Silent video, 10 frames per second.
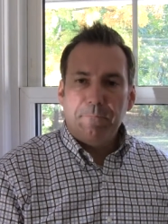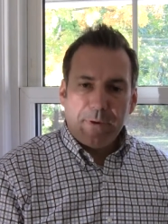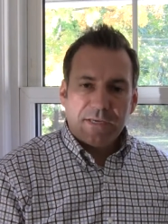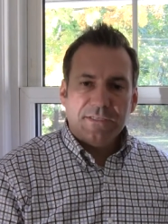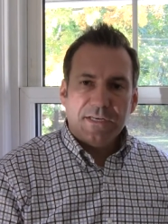
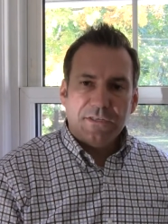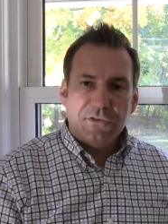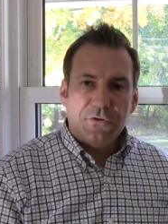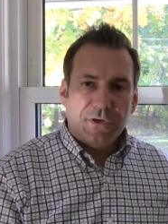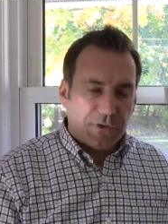best things
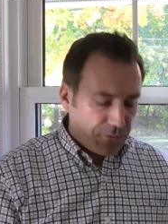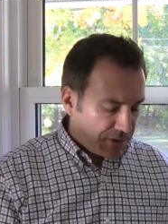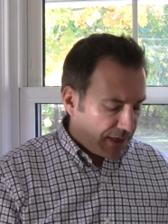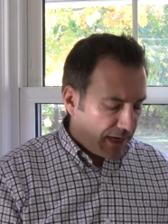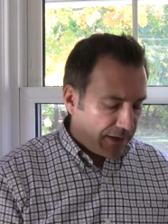that you could do
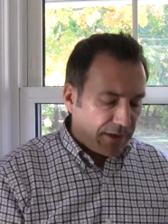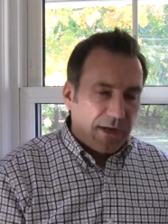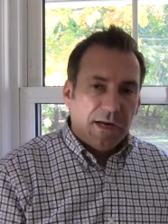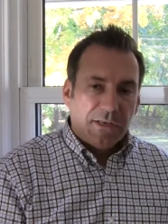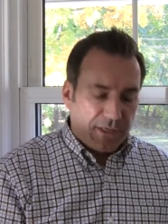today
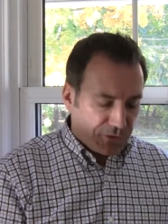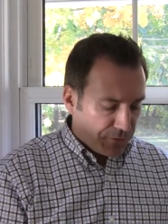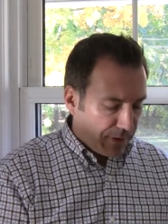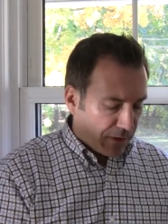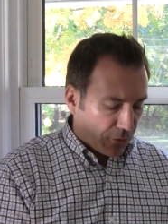to get
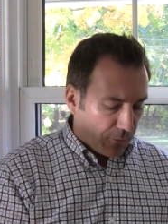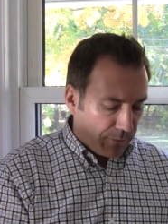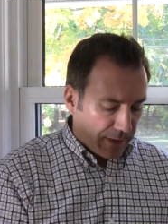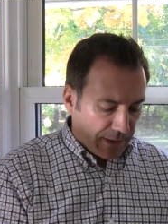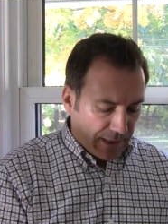your mail open.